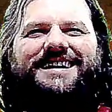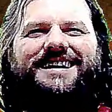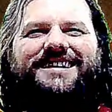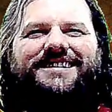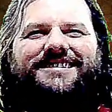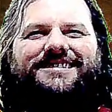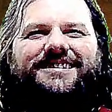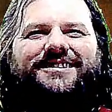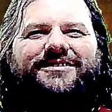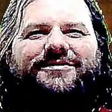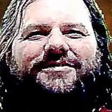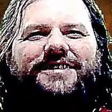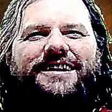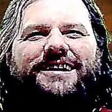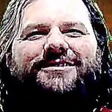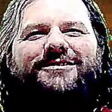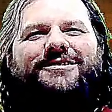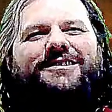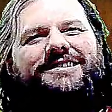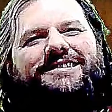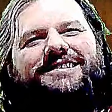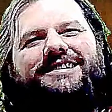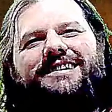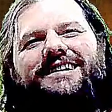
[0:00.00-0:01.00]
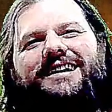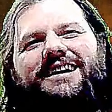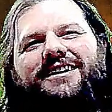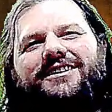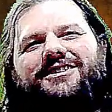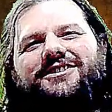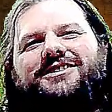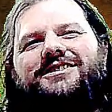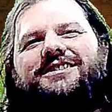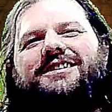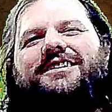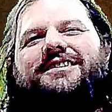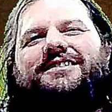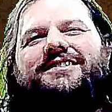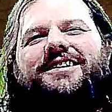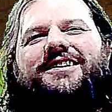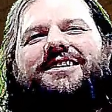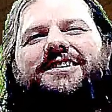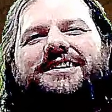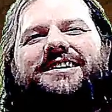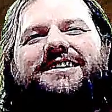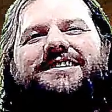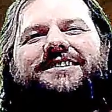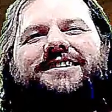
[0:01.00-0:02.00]
as if he was the
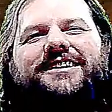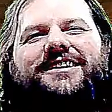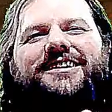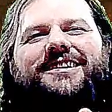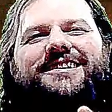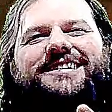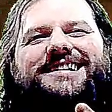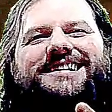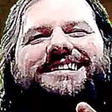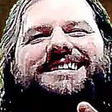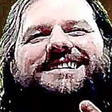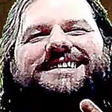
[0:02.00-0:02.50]
talking dog.